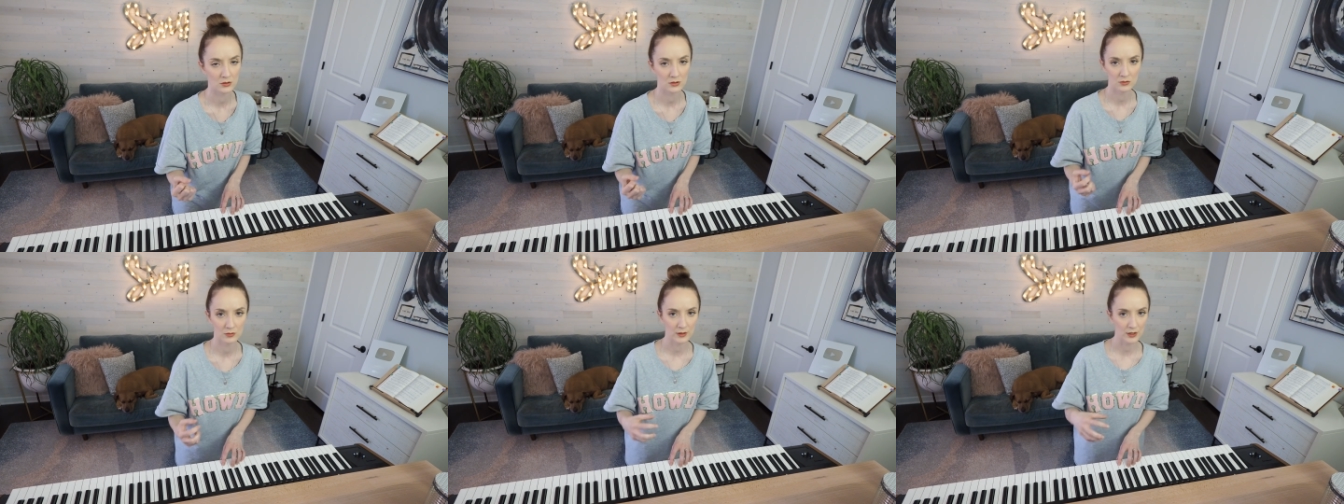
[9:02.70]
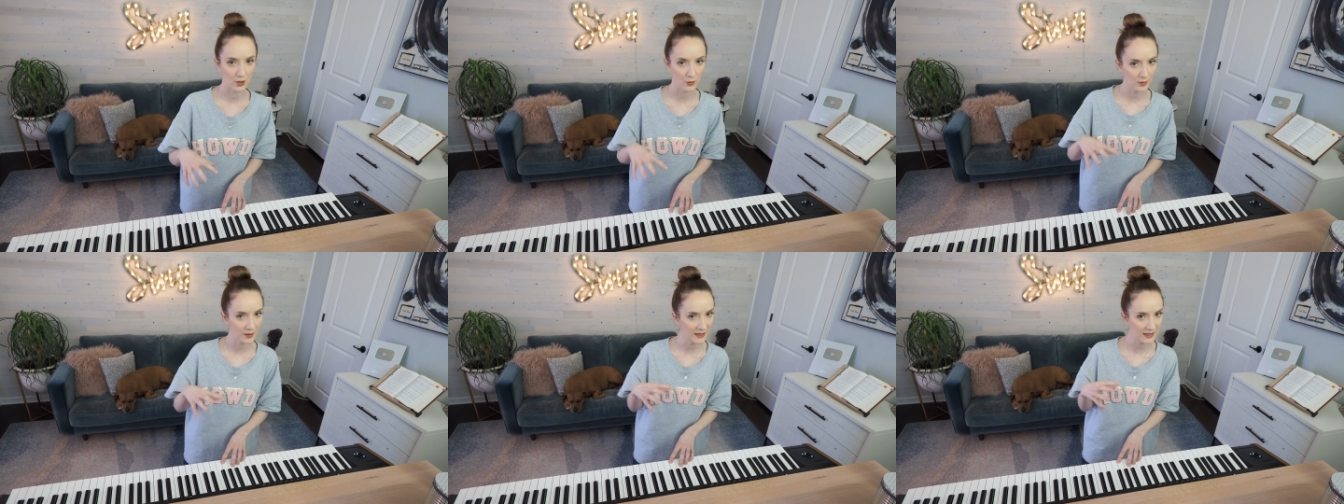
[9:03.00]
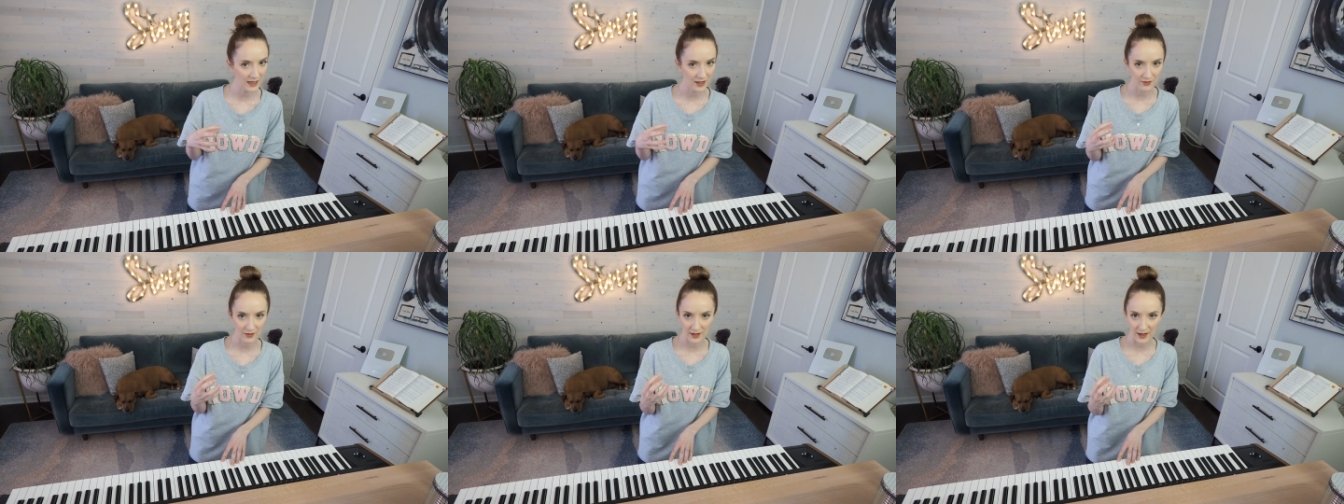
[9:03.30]
We don't want to
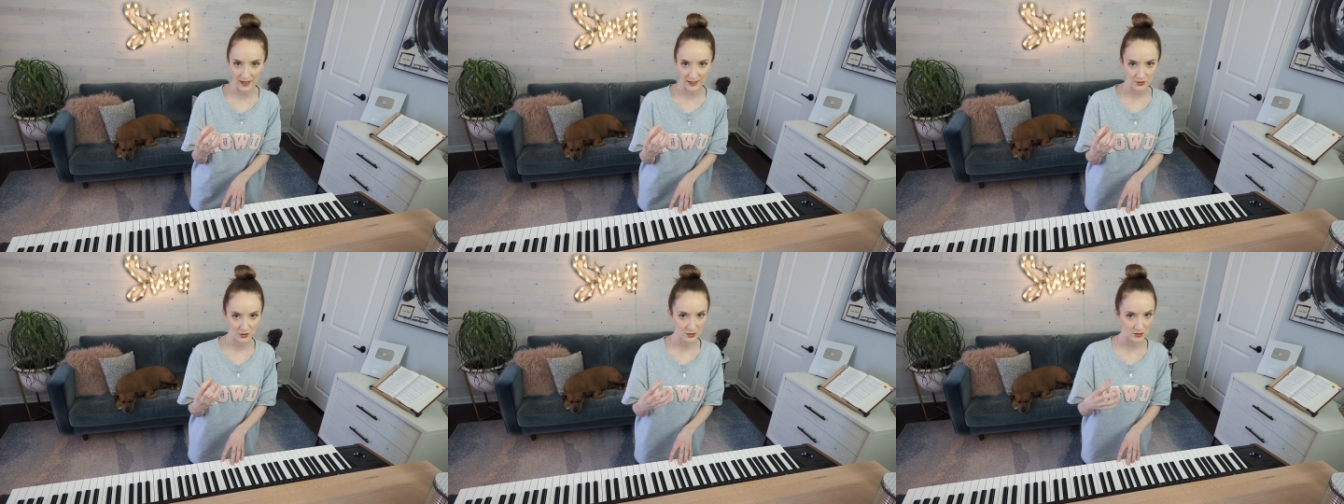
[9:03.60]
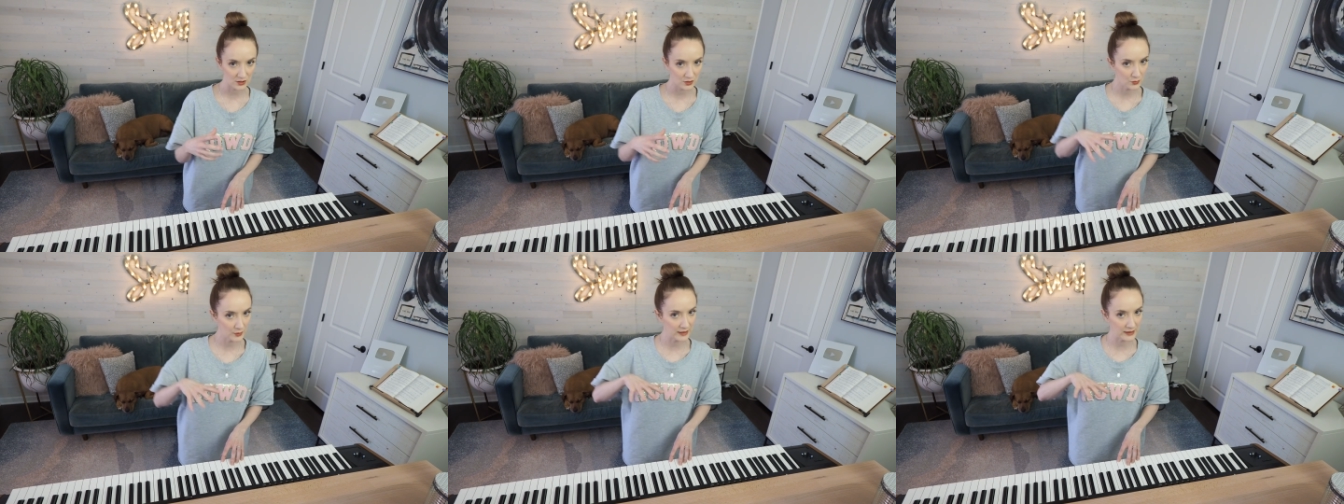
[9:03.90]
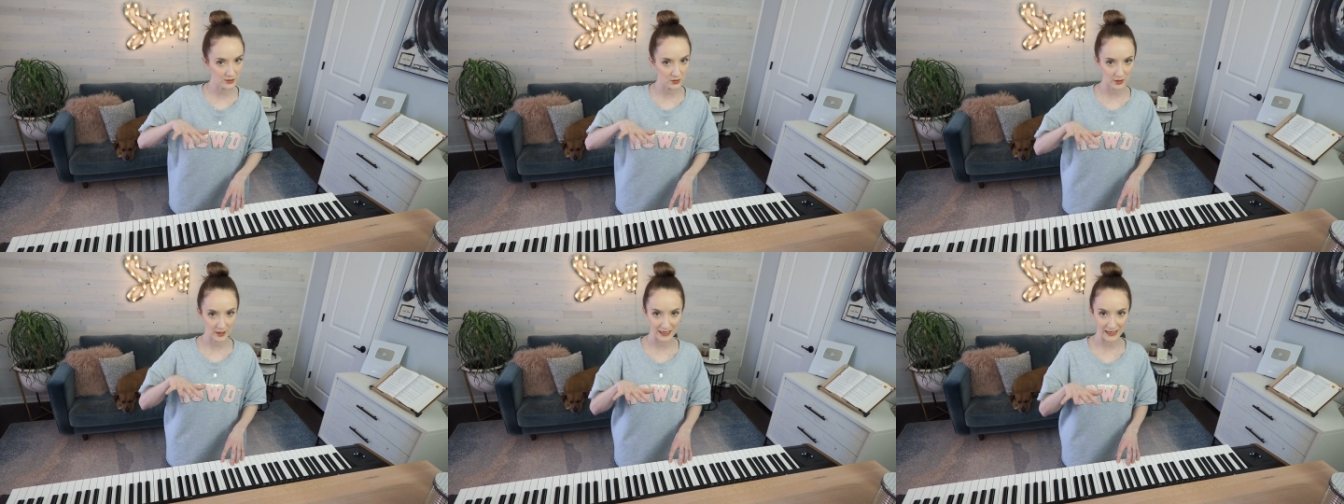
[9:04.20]
give it extra squeeze
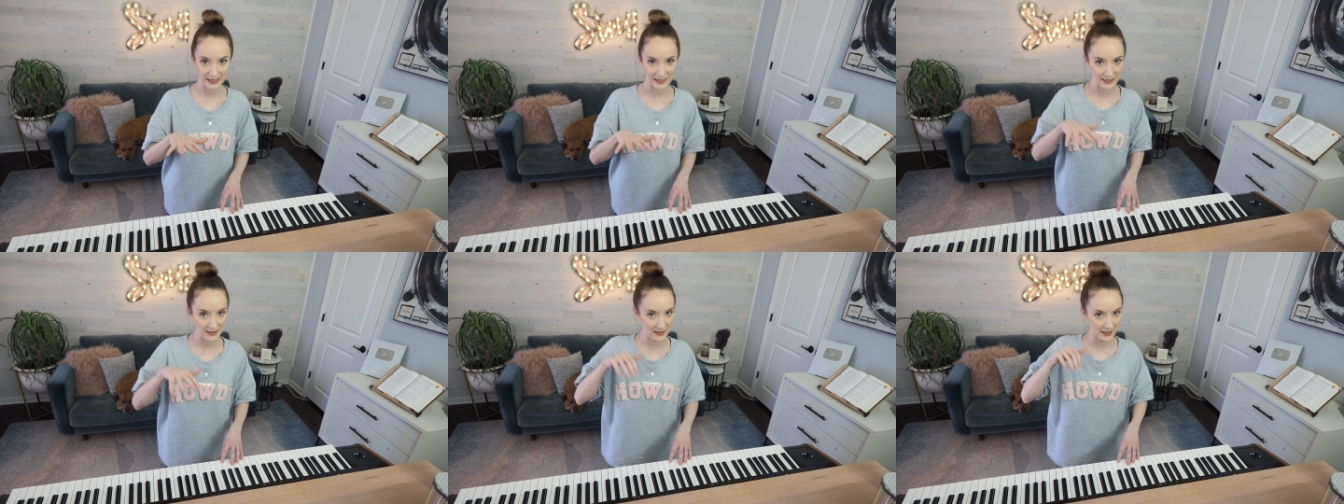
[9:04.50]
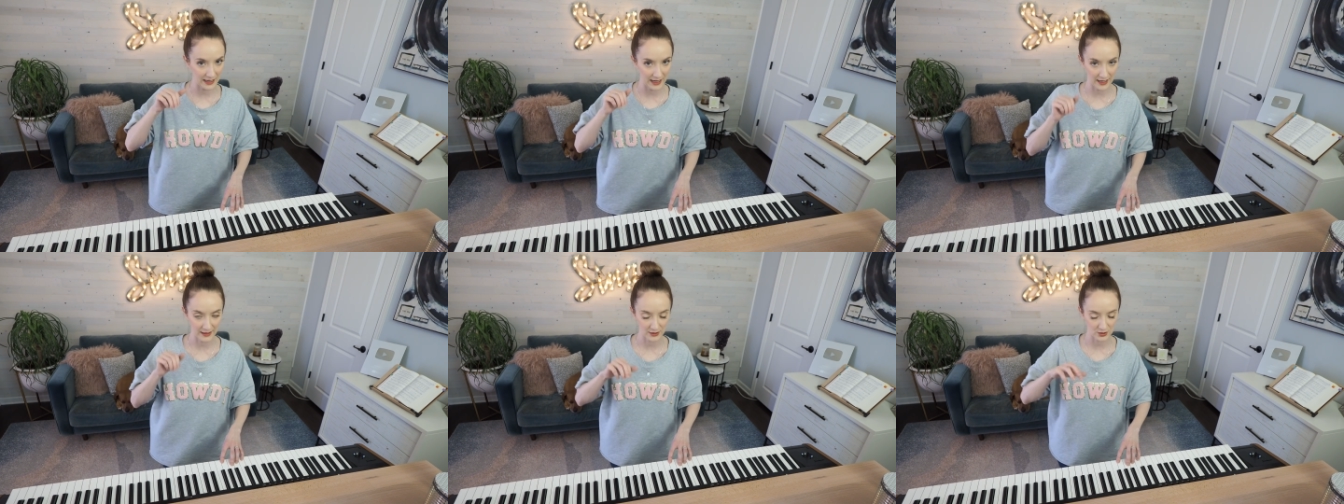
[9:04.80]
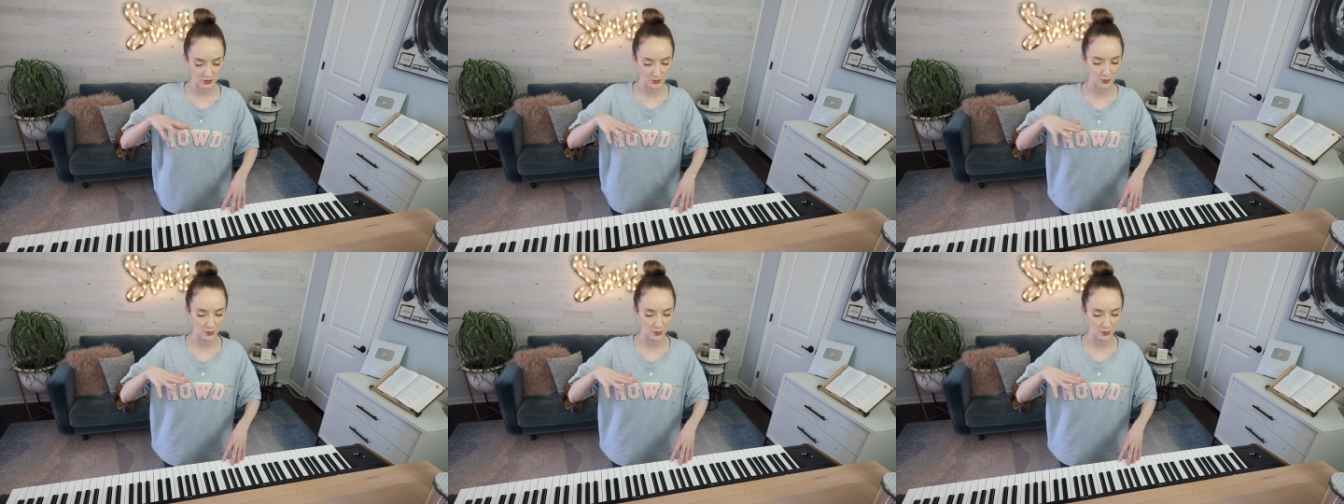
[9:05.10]
or anything extra.